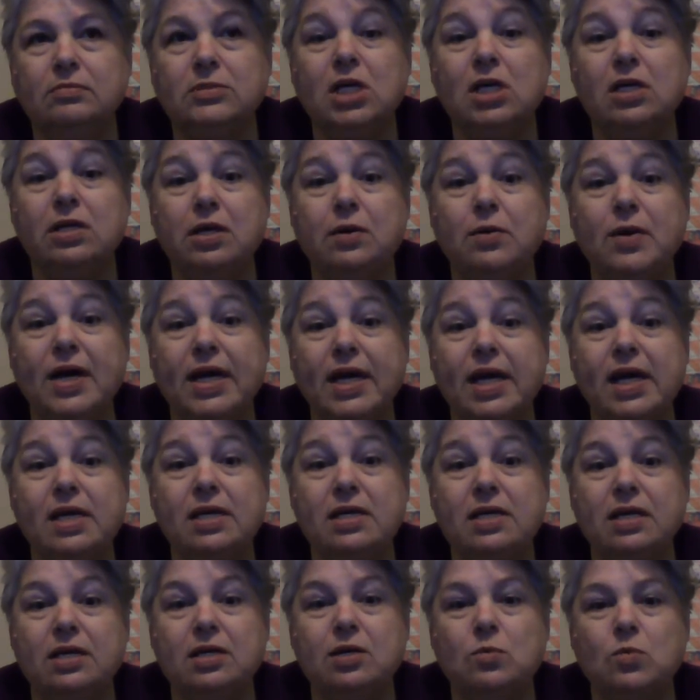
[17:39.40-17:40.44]
Although I can
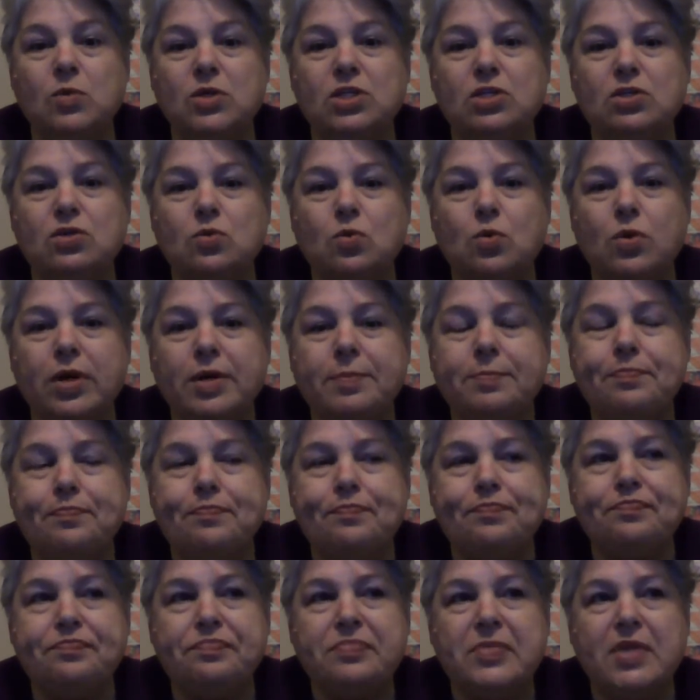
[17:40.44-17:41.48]
tell you one story.
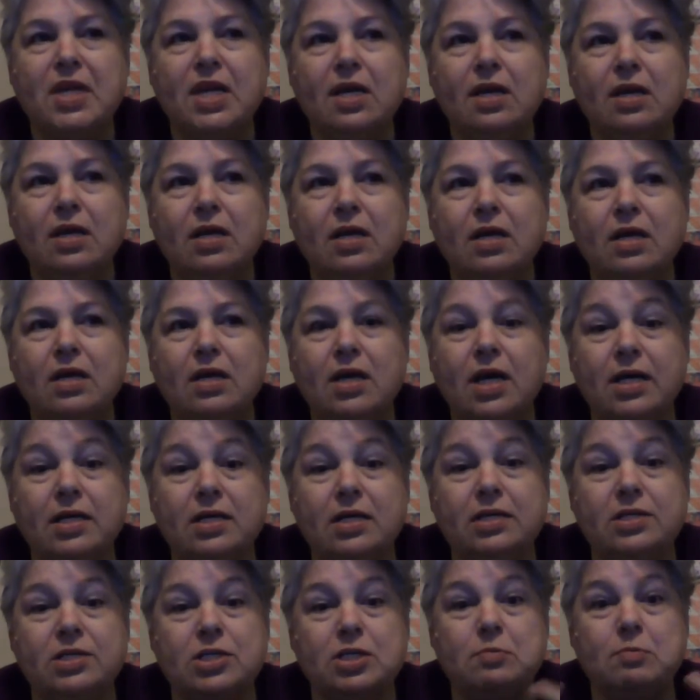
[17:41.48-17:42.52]

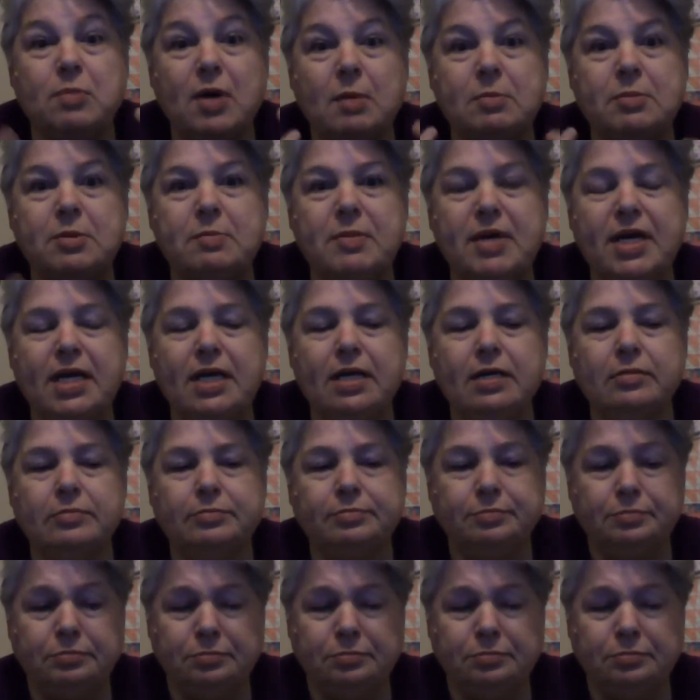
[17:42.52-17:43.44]
It just popped in my head.